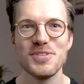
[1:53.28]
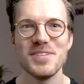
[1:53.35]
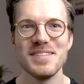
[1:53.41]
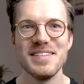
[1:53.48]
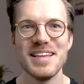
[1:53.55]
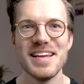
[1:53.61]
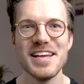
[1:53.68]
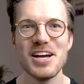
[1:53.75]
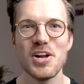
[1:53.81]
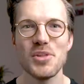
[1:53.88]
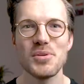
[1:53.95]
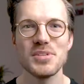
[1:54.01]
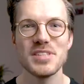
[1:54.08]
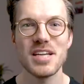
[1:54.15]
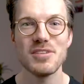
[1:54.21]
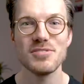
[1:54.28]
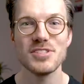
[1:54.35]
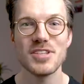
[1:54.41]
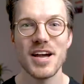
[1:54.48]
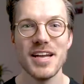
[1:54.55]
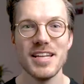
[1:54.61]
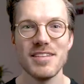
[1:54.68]
today, I'll do a set of
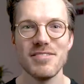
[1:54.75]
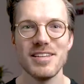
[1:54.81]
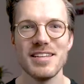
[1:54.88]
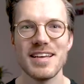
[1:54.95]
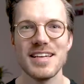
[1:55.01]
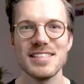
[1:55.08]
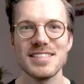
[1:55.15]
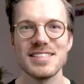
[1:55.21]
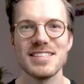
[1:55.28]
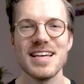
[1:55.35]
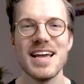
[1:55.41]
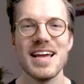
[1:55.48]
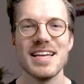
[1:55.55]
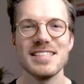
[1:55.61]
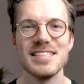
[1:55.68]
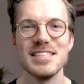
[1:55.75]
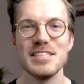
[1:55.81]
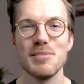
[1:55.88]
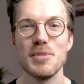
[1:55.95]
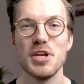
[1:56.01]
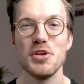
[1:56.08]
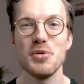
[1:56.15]
scientific tests, and since
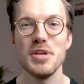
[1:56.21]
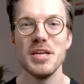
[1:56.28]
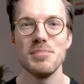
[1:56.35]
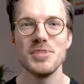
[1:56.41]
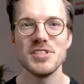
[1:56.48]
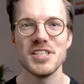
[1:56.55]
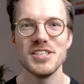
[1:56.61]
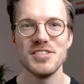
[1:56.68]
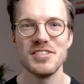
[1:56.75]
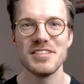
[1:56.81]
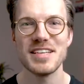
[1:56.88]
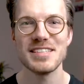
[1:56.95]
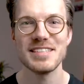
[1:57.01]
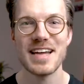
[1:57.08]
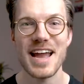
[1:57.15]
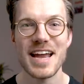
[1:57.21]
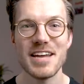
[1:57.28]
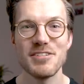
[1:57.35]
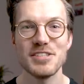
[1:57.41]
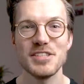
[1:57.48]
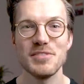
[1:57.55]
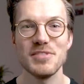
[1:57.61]
I'm in a unique position to test the
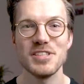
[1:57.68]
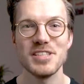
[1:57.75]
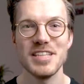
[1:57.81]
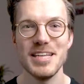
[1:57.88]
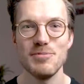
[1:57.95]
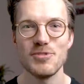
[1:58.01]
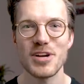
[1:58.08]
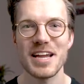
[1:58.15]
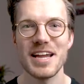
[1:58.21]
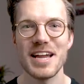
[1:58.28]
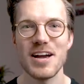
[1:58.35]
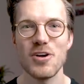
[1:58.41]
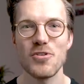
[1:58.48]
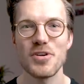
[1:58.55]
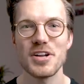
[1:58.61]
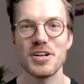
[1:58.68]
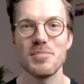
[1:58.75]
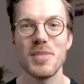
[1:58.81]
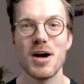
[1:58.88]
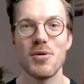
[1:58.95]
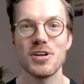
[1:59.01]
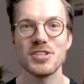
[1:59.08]
accuracy of the sleep tracking
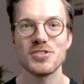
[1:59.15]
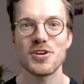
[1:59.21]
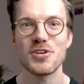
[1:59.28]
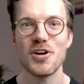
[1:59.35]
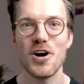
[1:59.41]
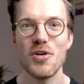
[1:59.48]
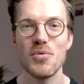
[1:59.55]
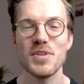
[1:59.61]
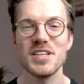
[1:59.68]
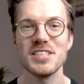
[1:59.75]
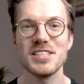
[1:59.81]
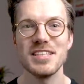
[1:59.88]
algorithm, I want to start off with the